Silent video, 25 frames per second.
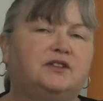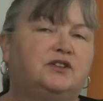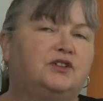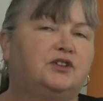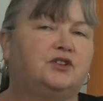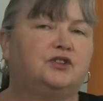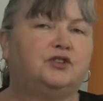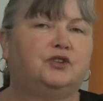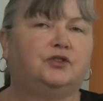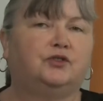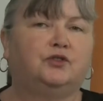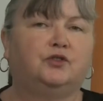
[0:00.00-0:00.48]
to
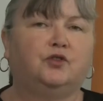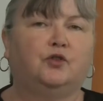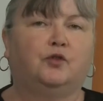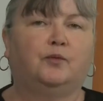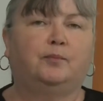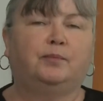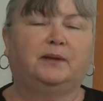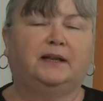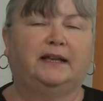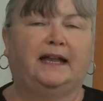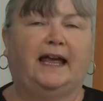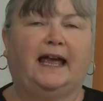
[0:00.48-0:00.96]
do your
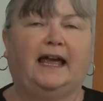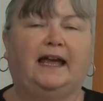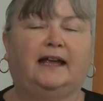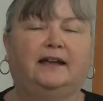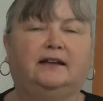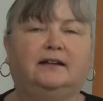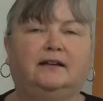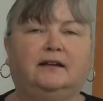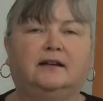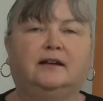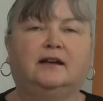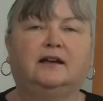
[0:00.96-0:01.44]

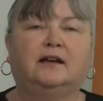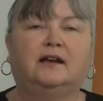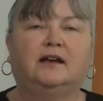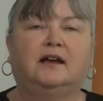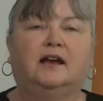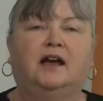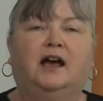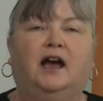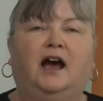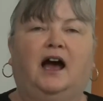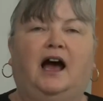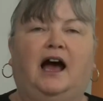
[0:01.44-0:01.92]
plan,
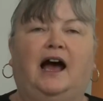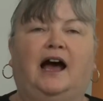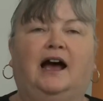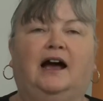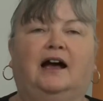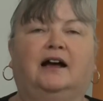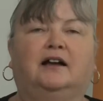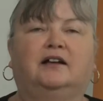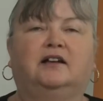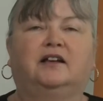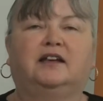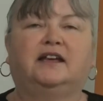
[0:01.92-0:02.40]

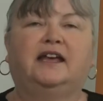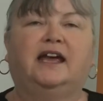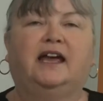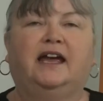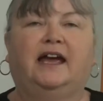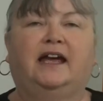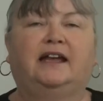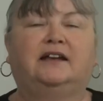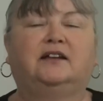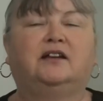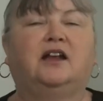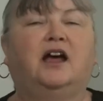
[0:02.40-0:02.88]

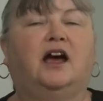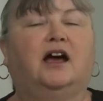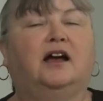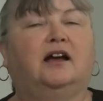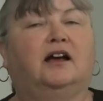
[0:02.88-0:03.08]
can